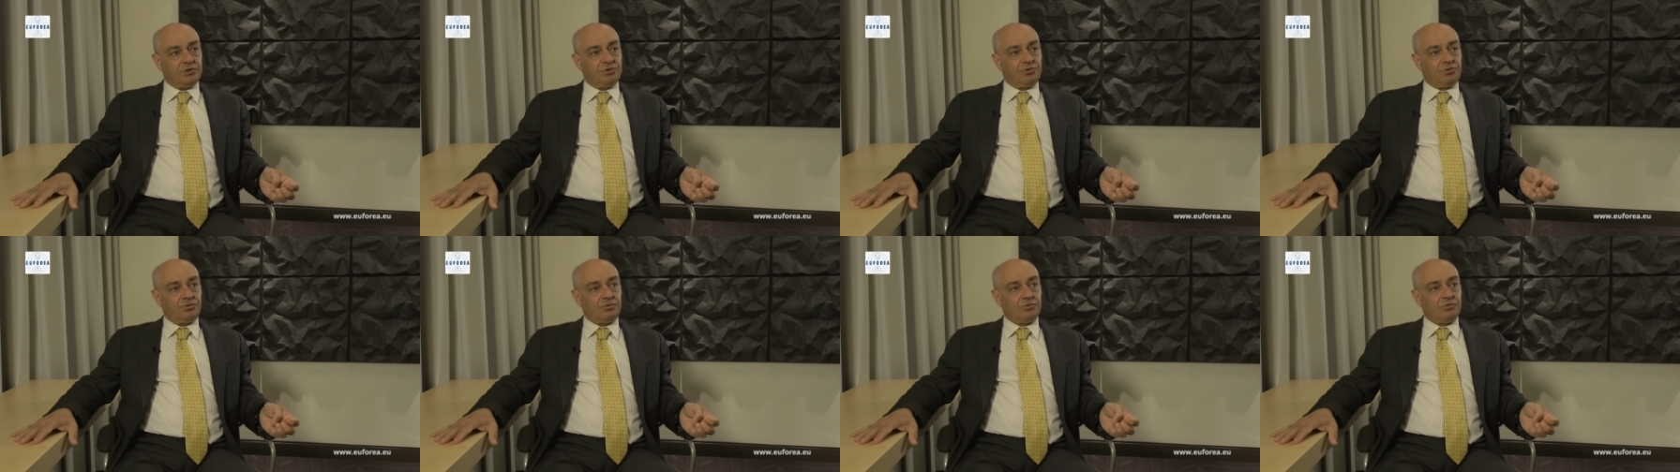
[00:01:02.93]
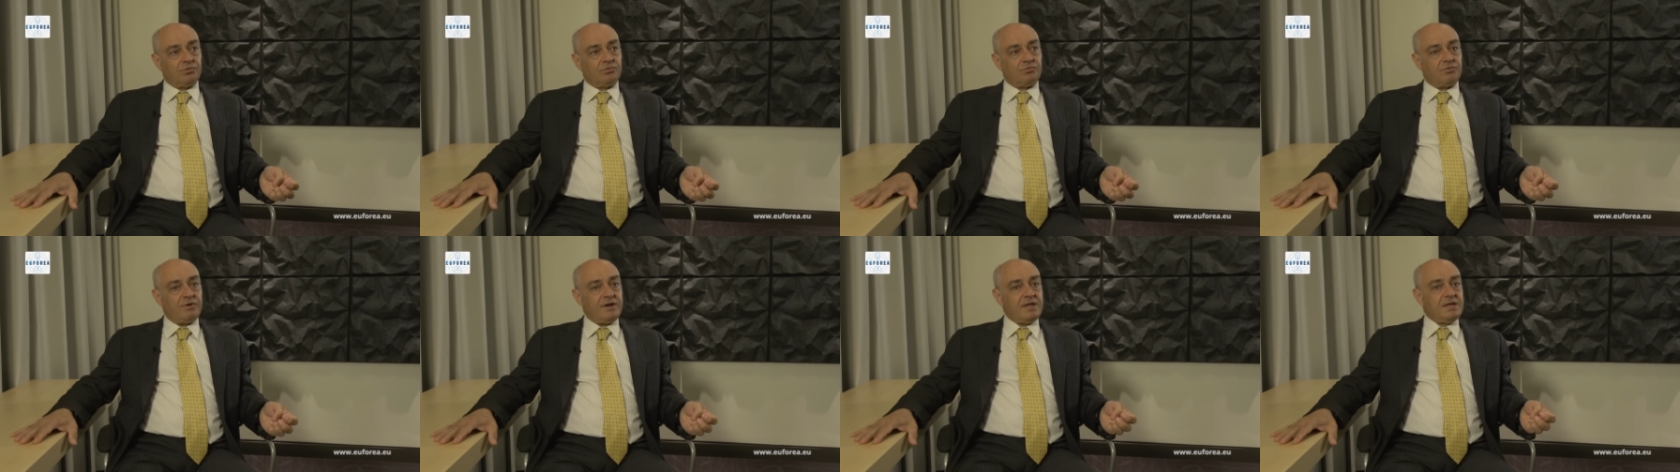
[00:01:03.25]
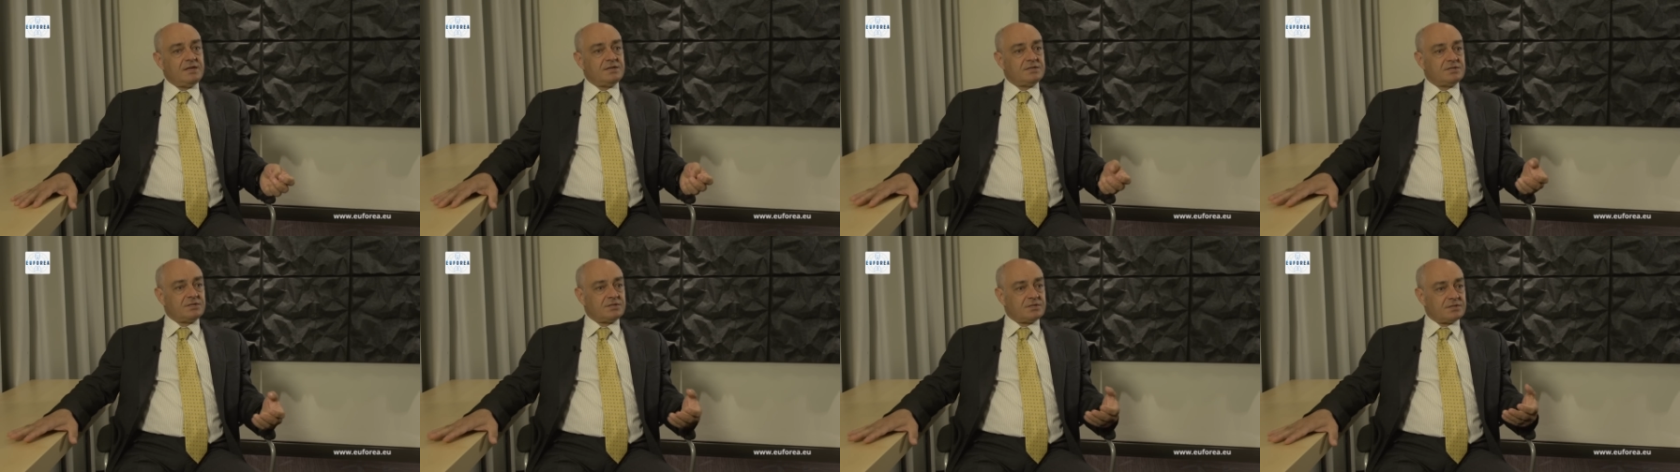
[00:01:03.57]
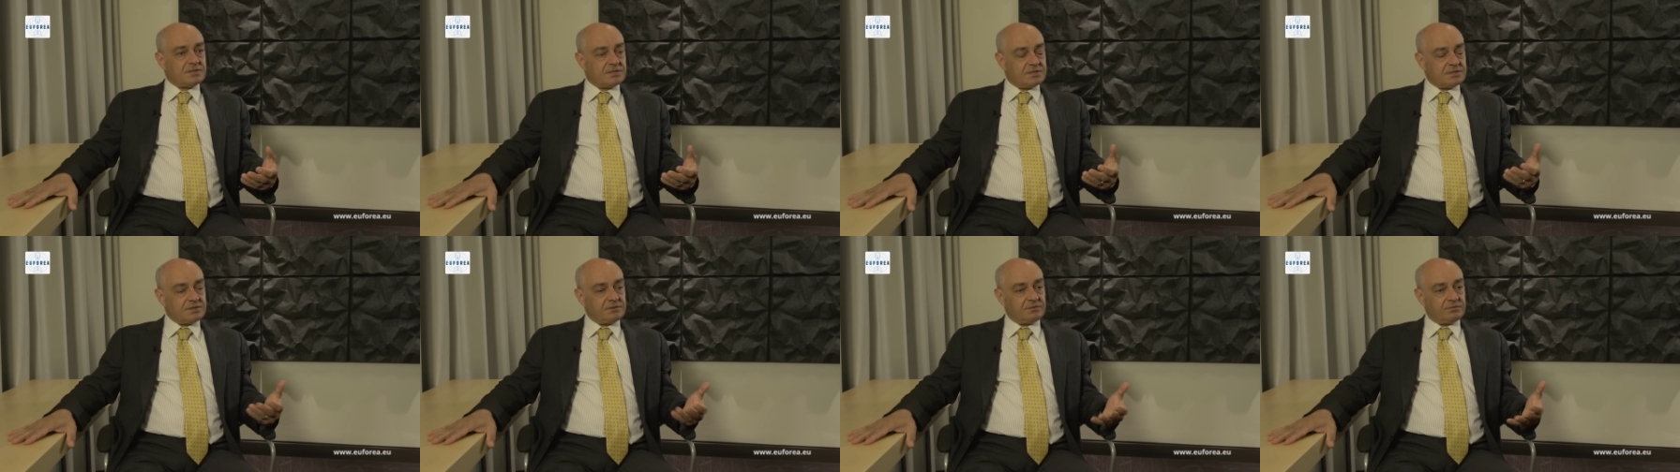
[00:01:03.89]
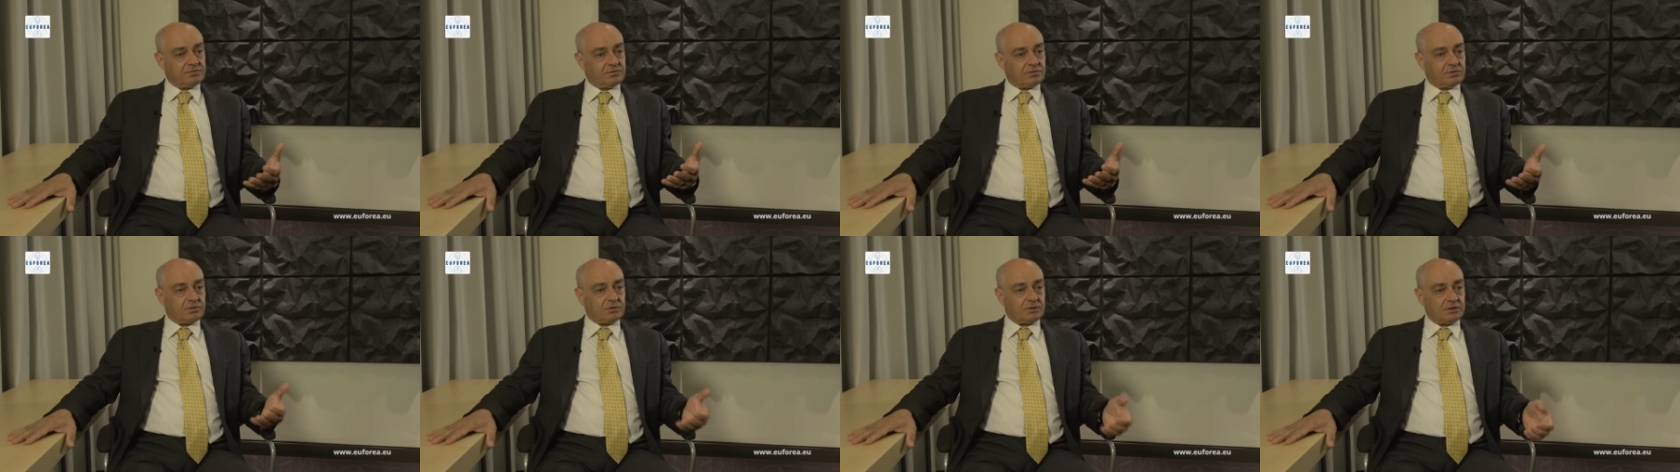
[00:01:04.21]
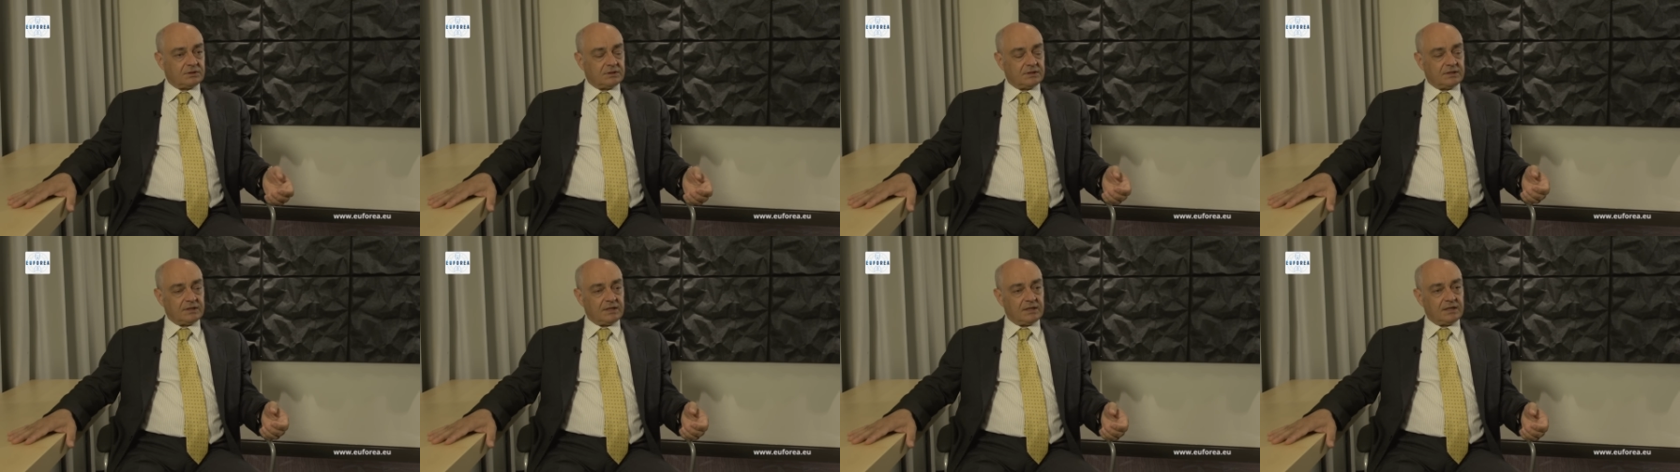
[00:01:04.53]
true reasons
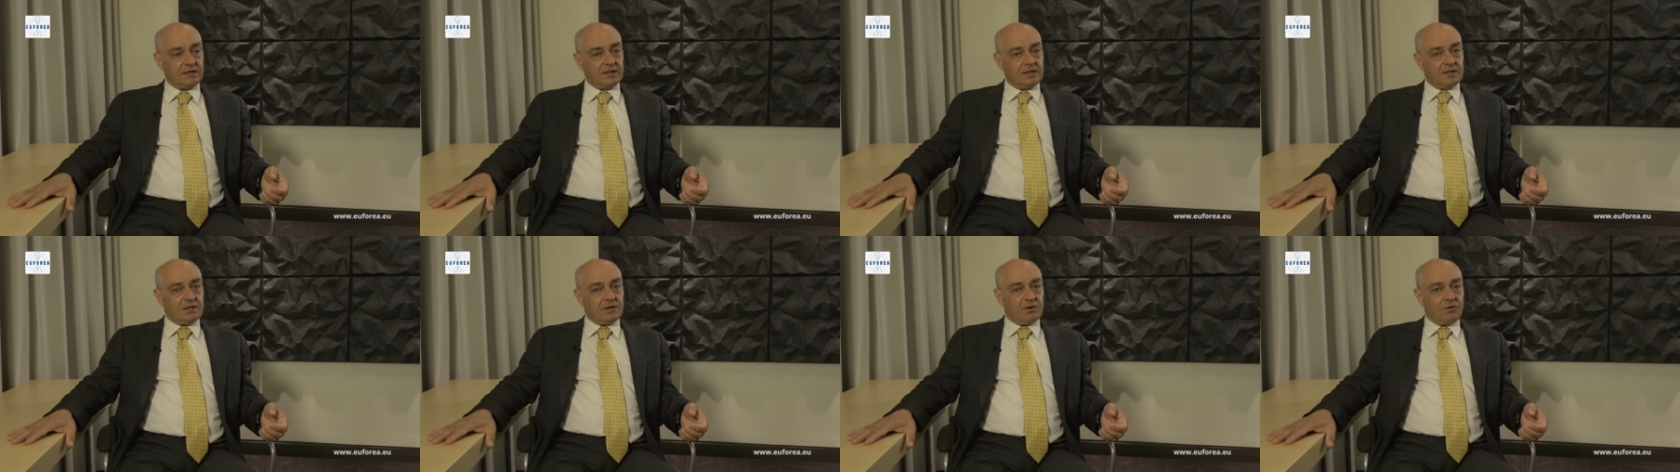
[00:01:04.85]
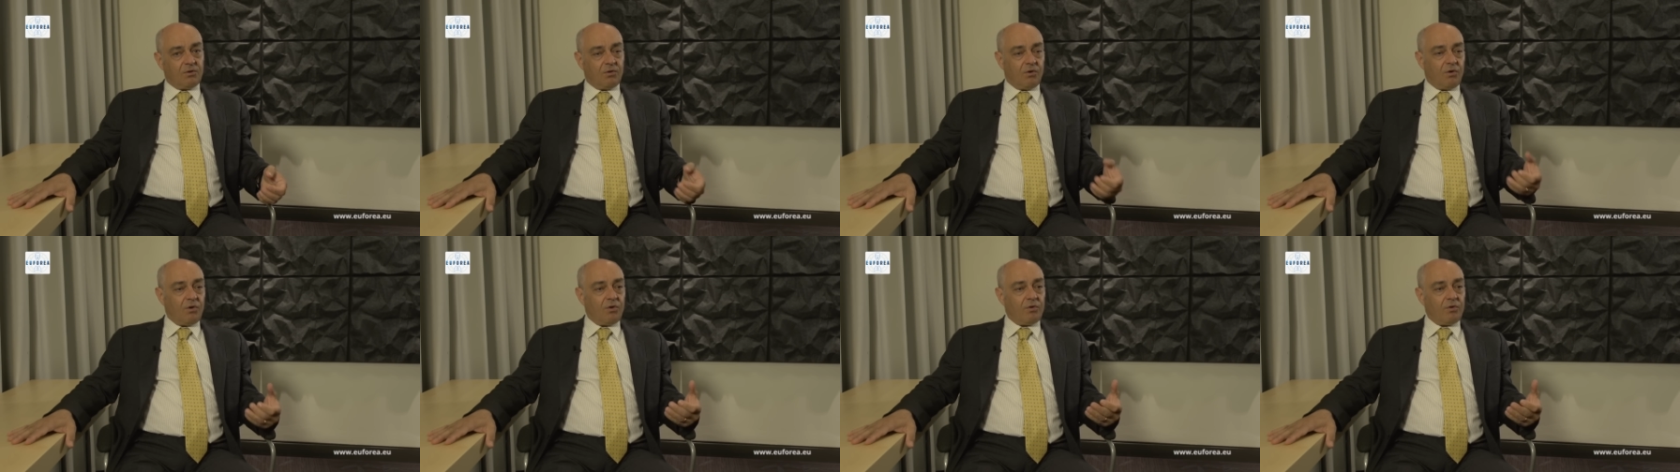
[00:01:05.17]
for uh, or